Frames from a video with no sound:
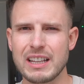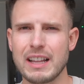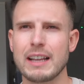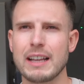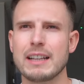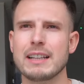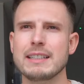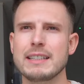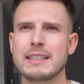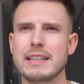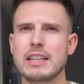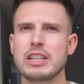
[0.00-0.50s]
like
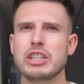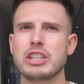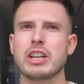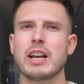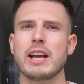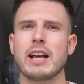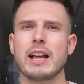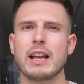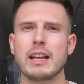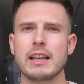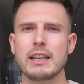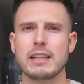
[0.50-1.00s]
a D J
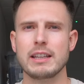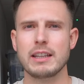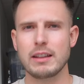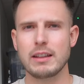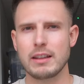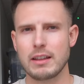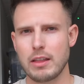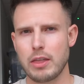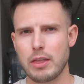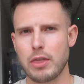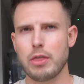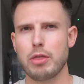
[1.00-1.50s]
I
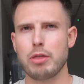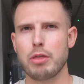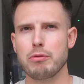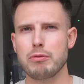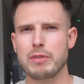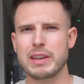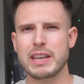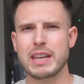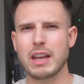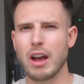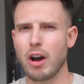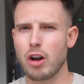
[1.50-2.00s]

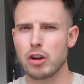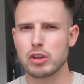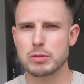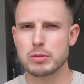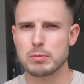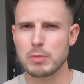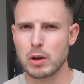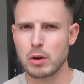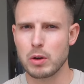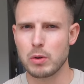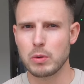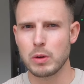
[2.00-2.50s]
three
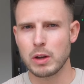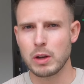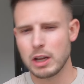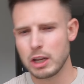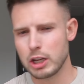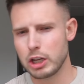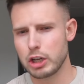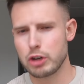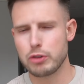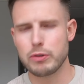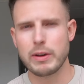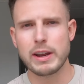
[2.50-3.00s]
Osmo
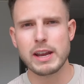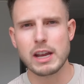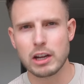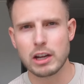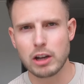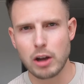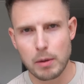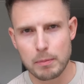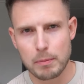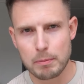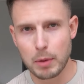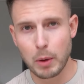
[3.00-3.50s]
creator
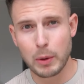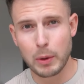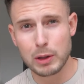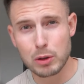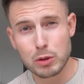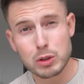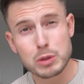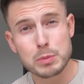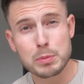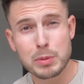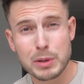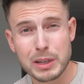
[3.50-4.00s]
combo. It
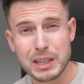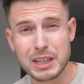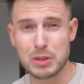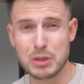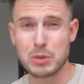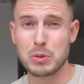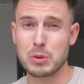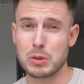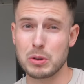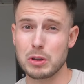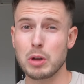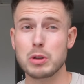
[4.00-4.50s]
looks pretty
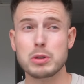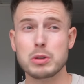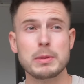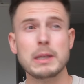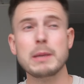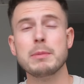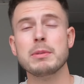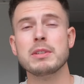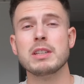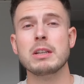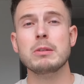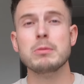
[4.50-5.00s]
cool. Loads of
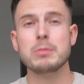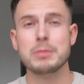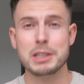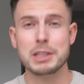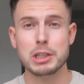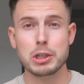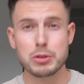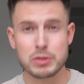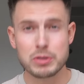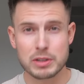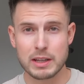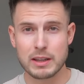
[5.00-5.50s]
people seem to be
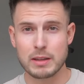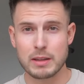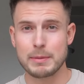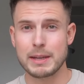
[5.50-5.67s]
using it at the